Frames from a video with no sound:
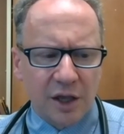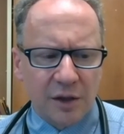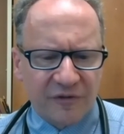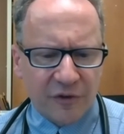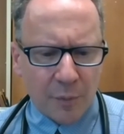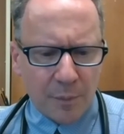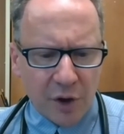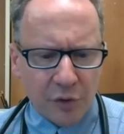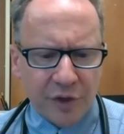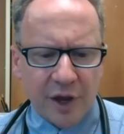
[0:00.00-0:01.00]
for
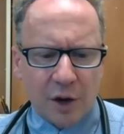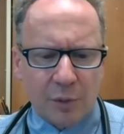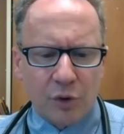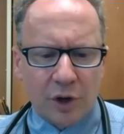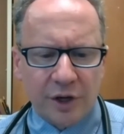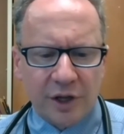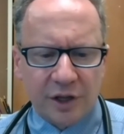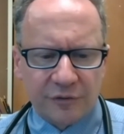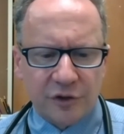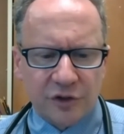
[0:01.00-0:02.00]
both airborne
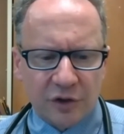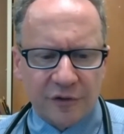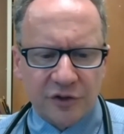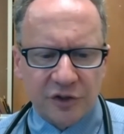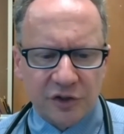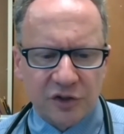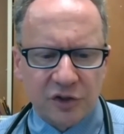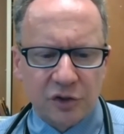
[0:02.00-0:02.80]
and for surfaces,